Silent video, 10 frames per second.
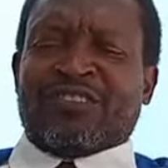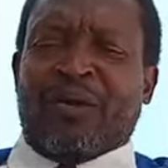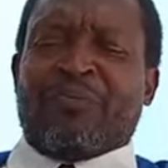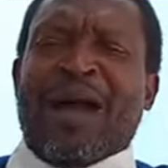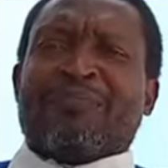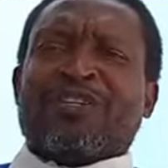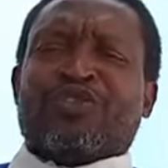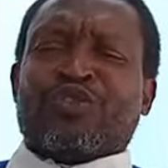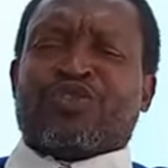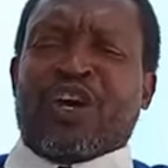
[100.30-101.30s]
our Bibles
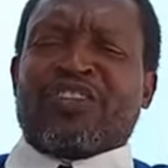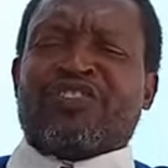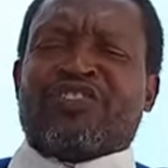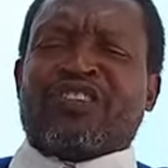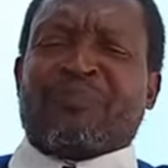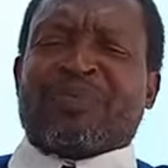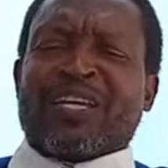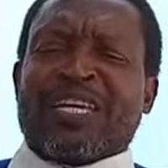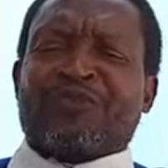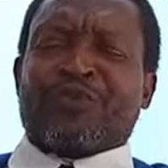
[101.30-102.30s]
to John chapter
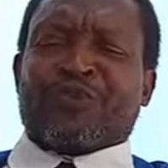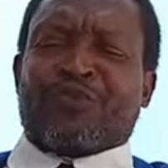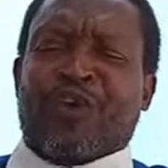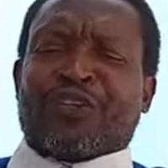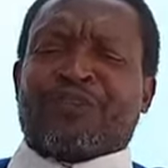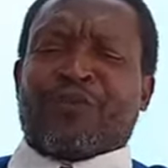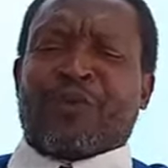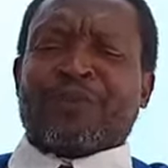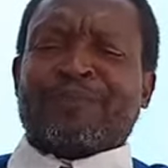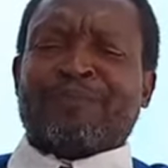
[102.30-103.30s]
8, verse 44.